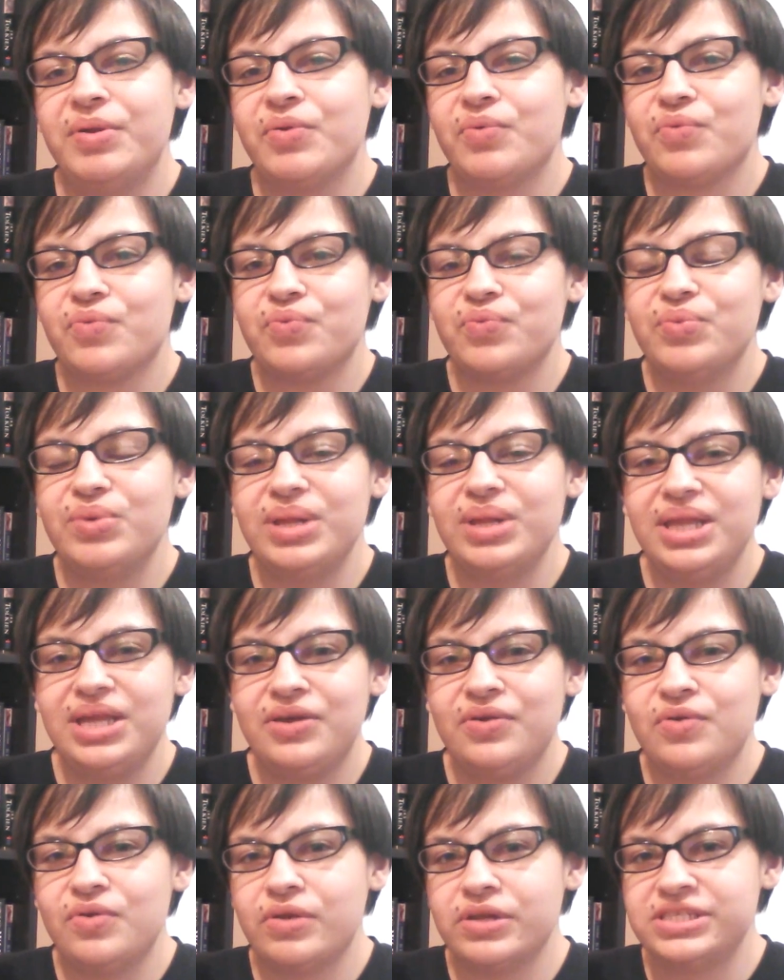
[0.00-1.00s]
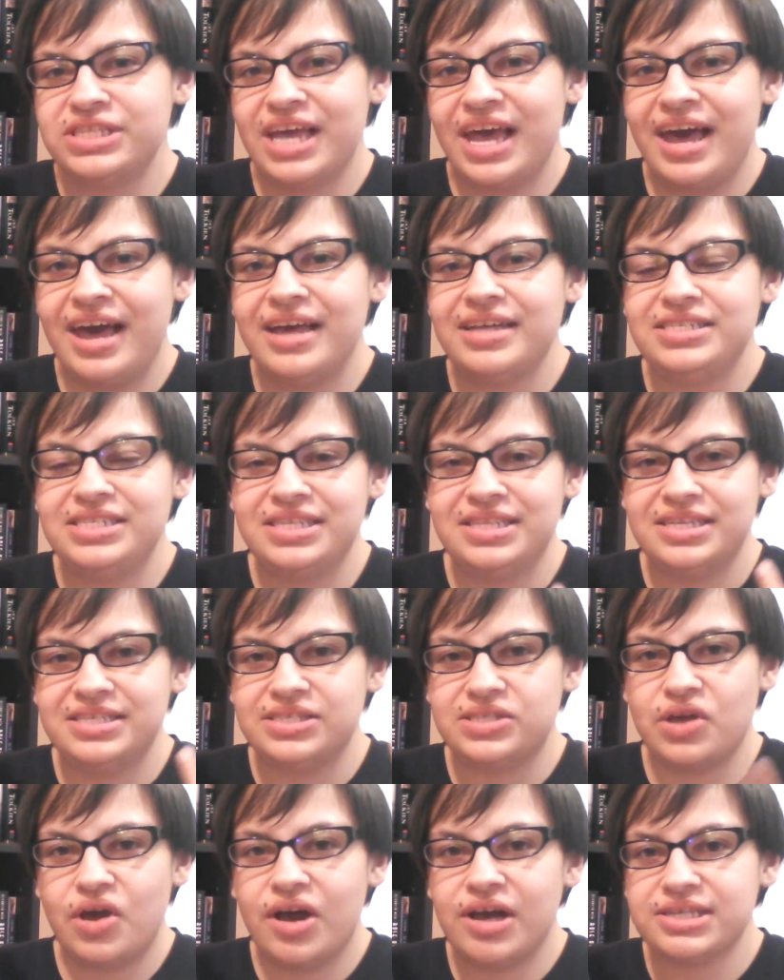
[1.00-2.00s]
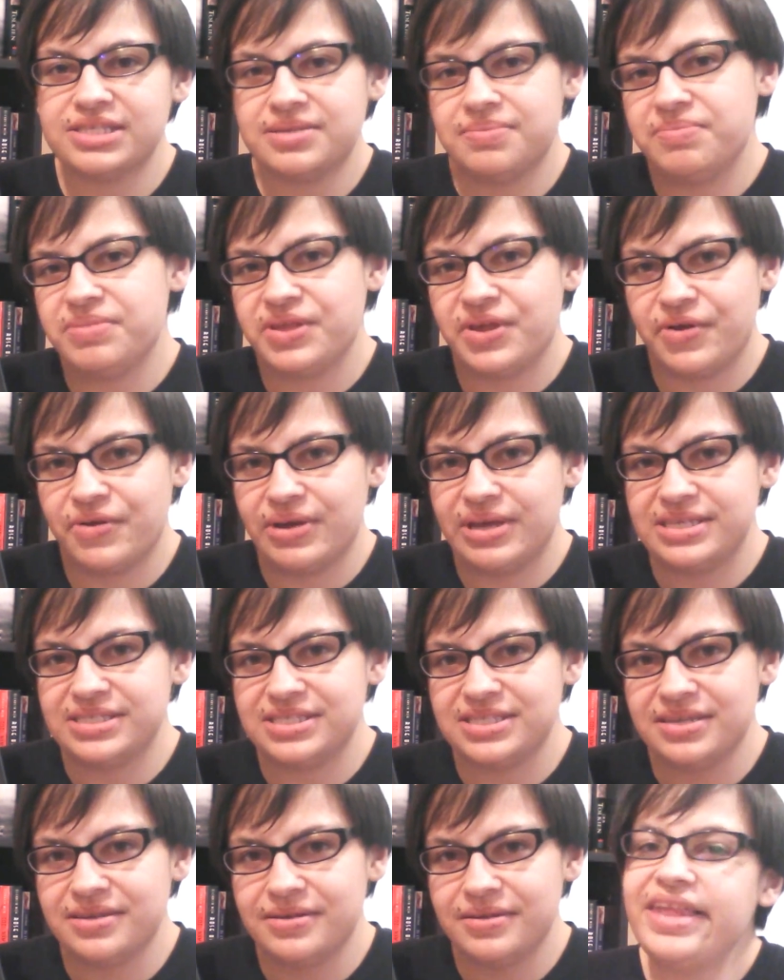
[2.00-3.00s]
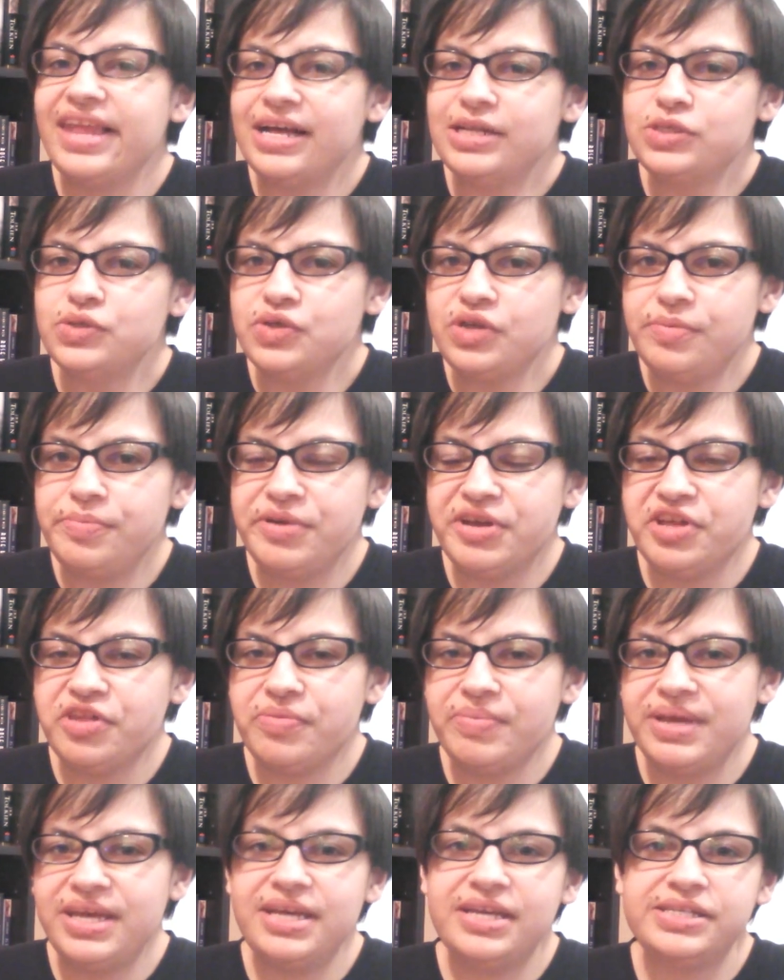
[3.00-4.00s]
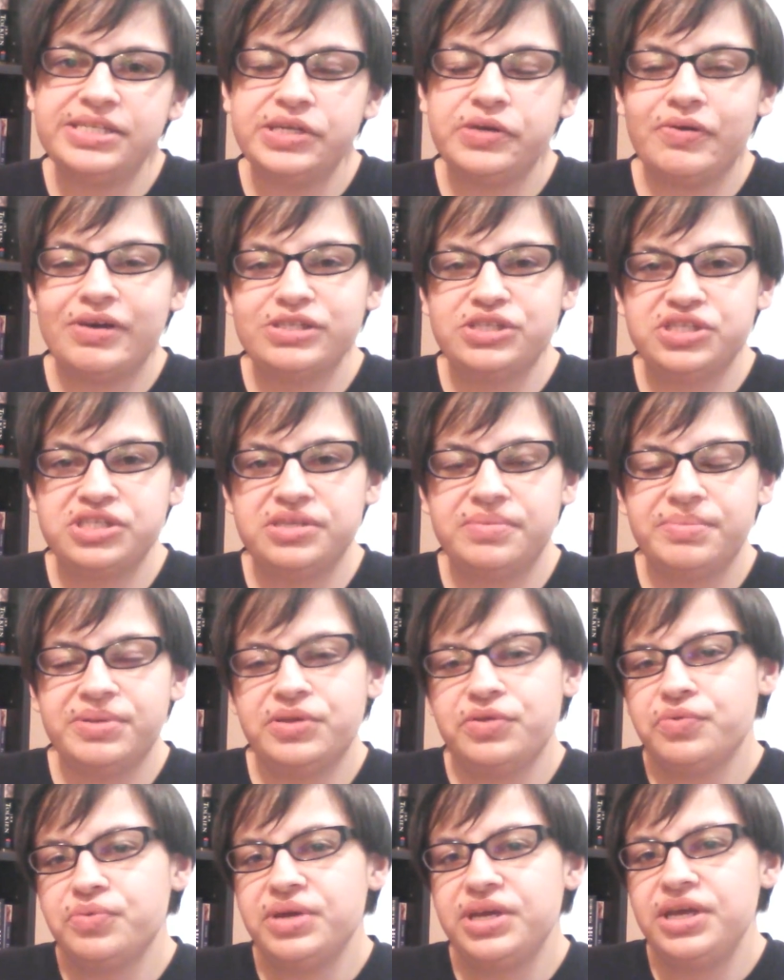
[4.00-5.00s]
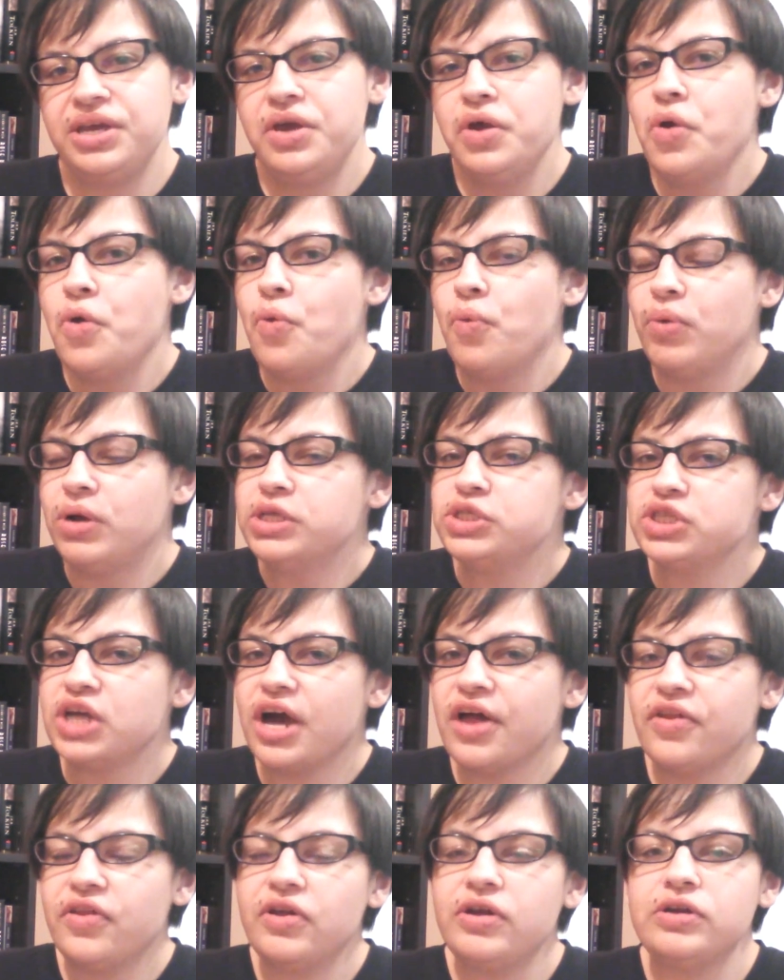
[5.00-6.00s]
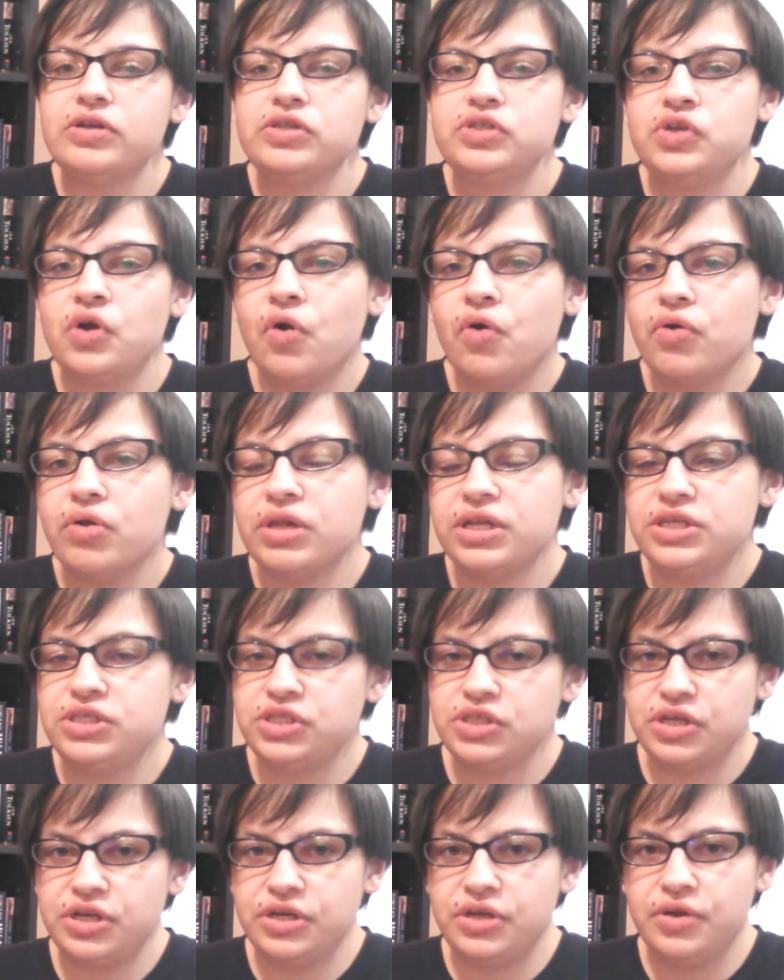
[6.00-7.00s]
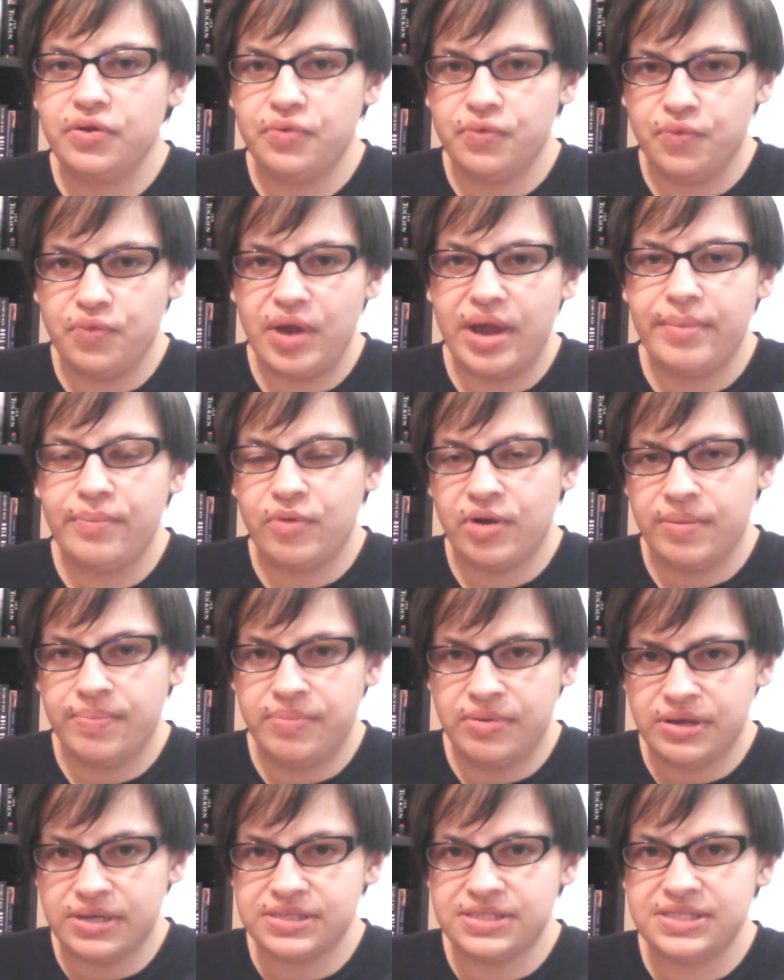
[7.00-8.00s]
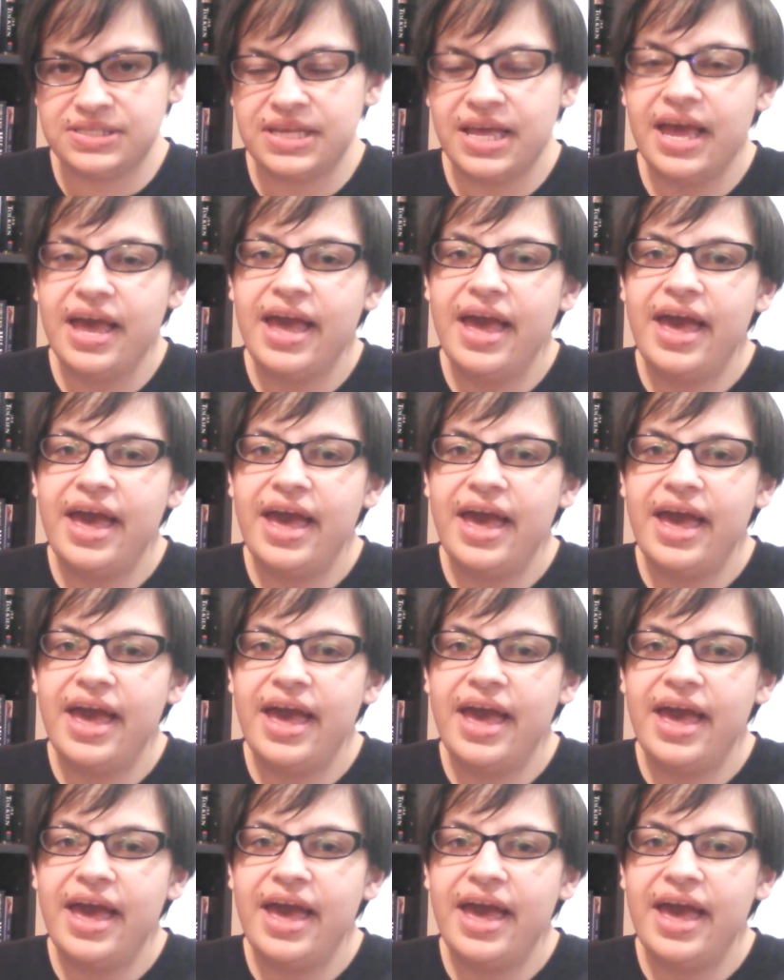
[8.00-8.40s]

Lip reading: been really cool to add to this awesome series. And that sort of brings me into question number 3, which author totally should write more books?